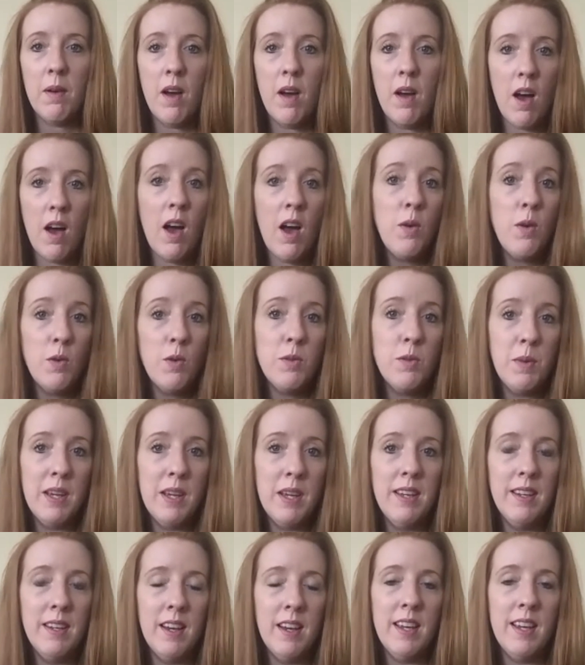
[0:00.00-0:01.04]
I would
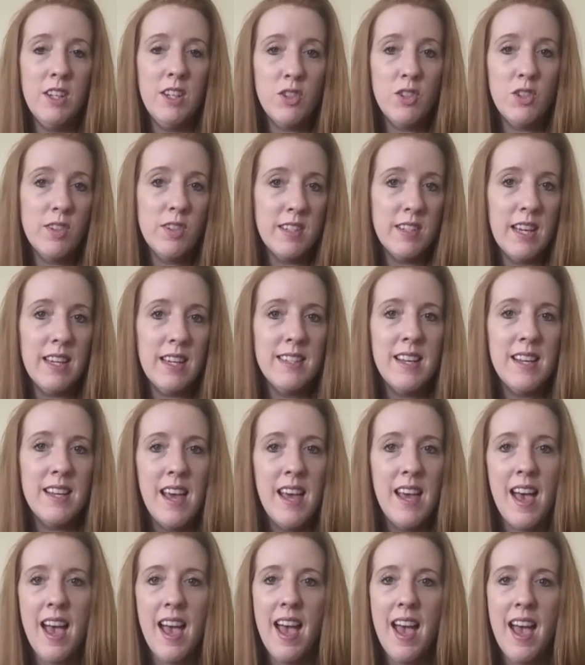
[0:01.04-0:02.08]
be interested.
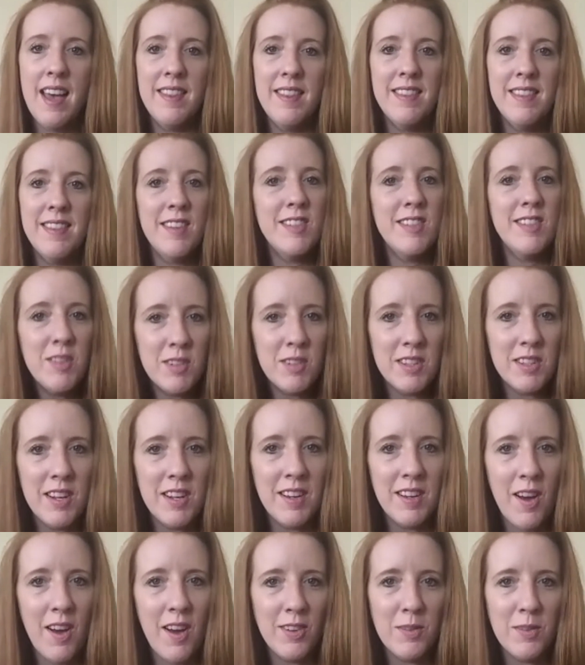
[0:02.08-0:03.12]
And they still didn't
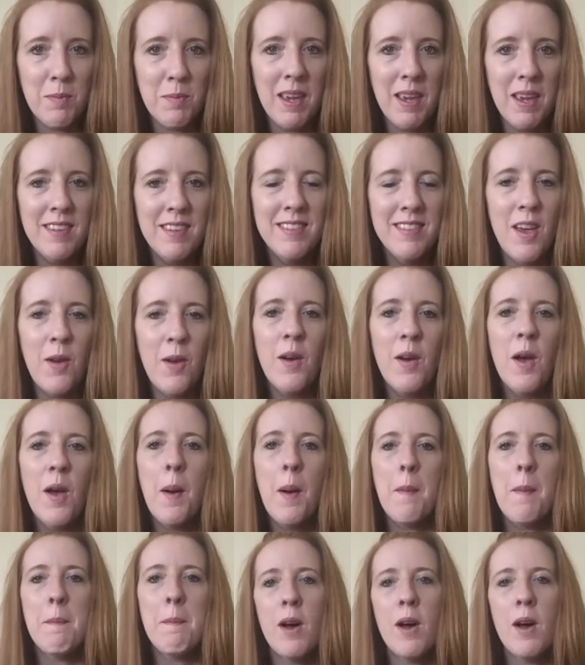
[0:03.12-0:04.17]
ask me. So
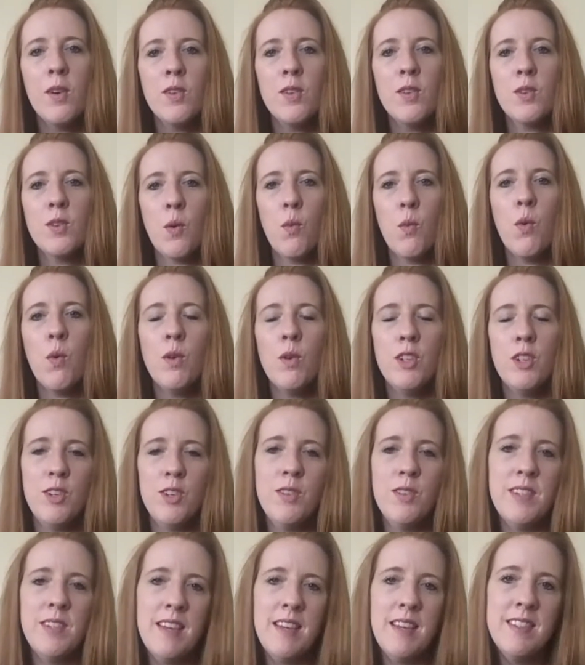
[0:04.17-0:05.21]
Miles, what would
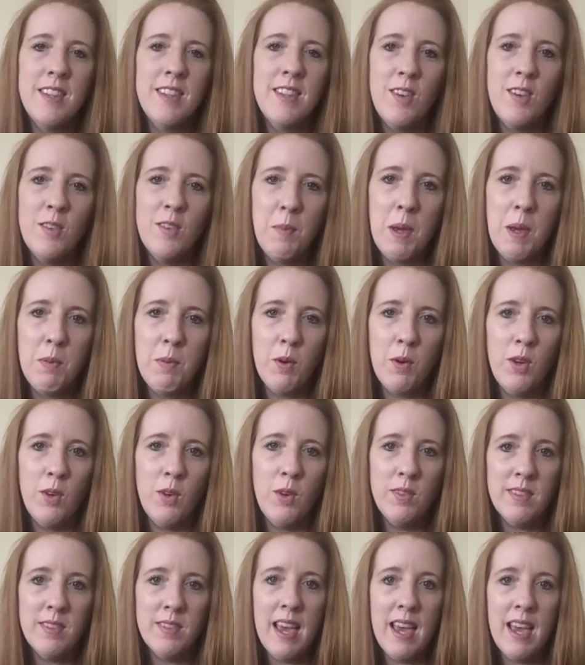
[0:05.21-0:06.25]
you say to those people who
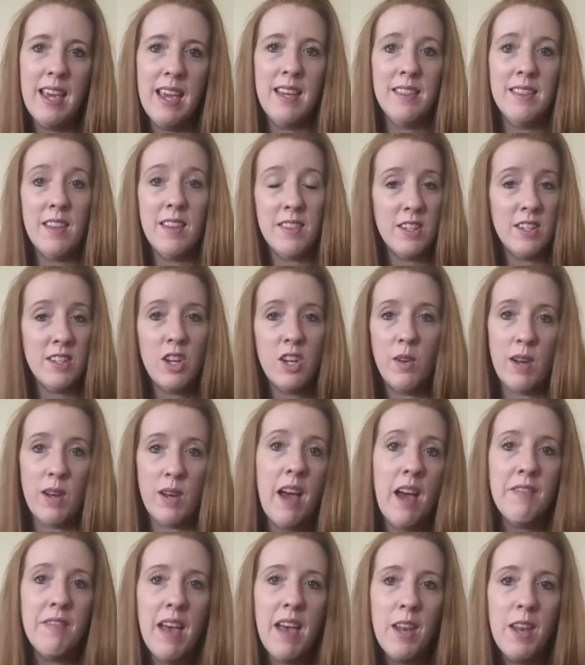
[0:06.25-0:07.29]
say that they don't
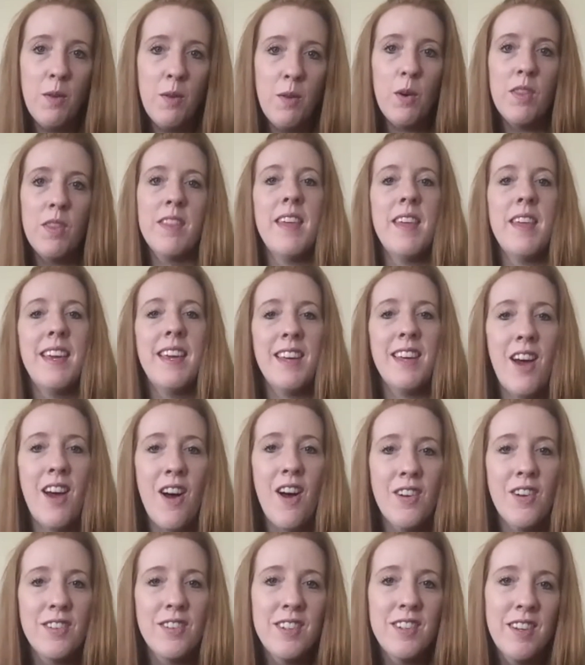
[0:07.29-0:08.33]
have anyone that they can
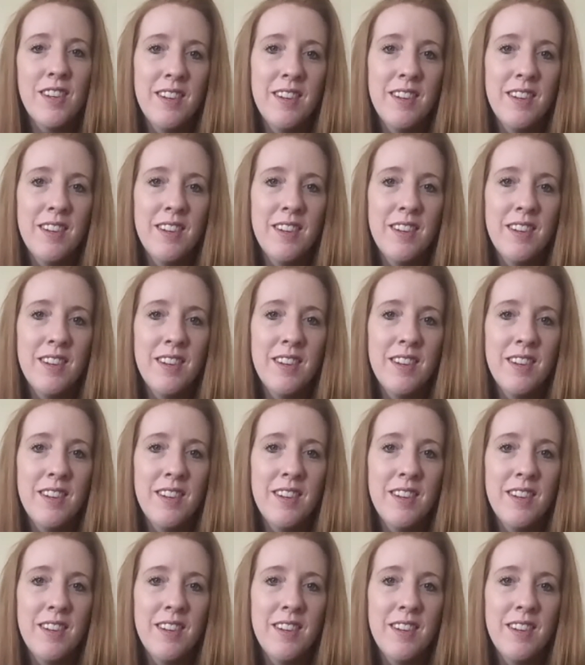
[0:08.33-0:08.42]
ask?